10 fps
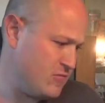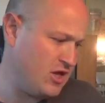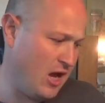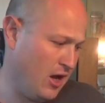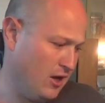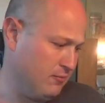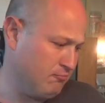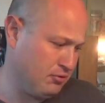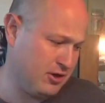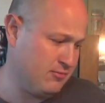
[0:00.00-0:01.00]
yeah,
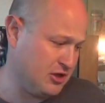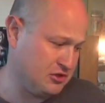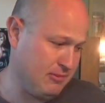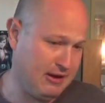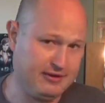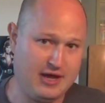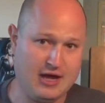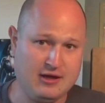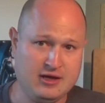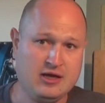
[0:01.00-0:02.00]
pretty much about
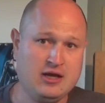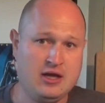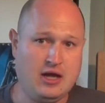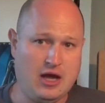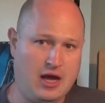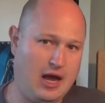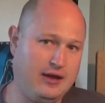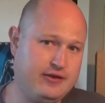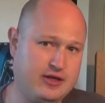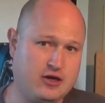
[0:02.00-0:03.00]
that.
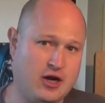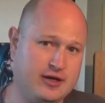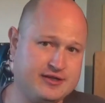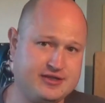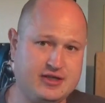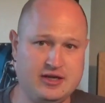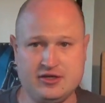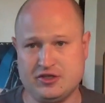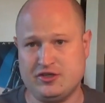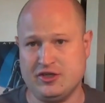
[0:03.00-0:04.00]
I think honestly
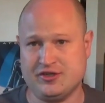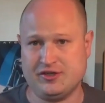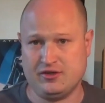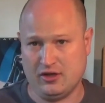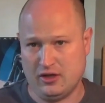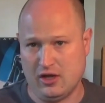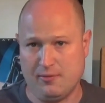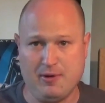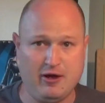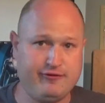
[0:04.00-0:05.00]
it's just
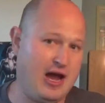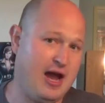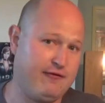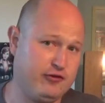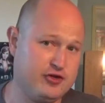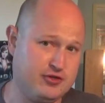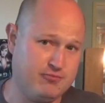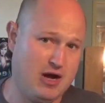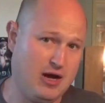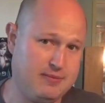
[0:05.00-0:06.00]
above average in
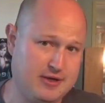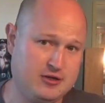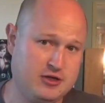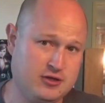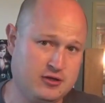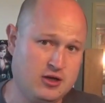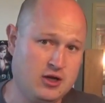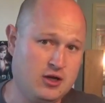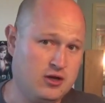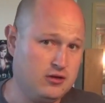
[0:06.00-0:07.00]
my opinion.
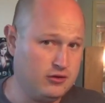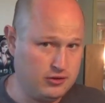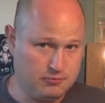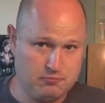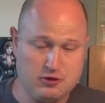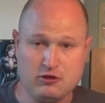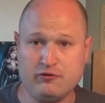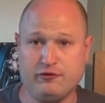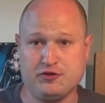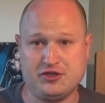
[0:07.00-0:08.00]
The
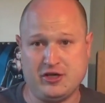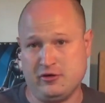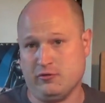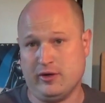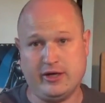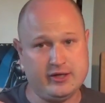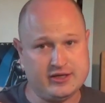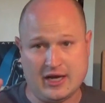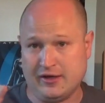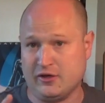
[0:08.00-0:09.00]
beautiful scenery, the
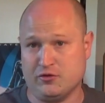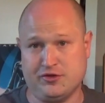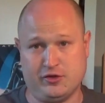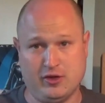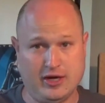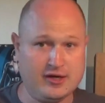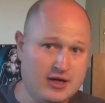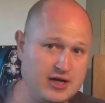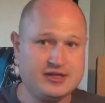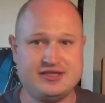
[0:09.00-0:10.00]
technicals are great.
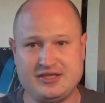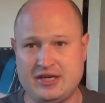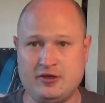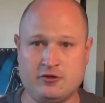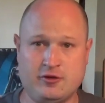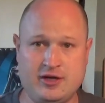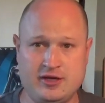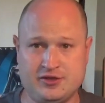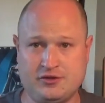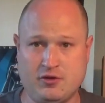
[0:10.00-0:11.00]
Scenery
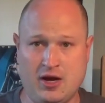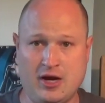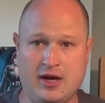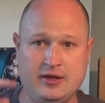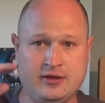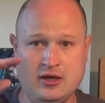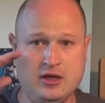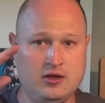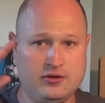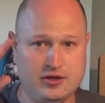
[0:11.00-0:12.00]
is great.
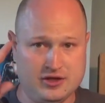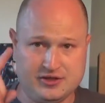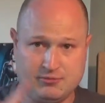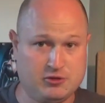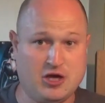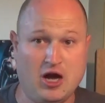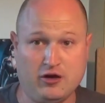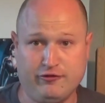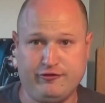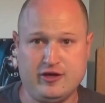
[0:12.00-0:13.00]
The
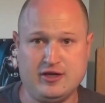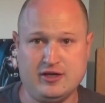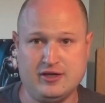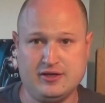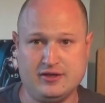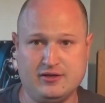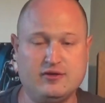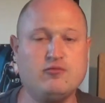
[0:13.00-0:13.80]
cinematography,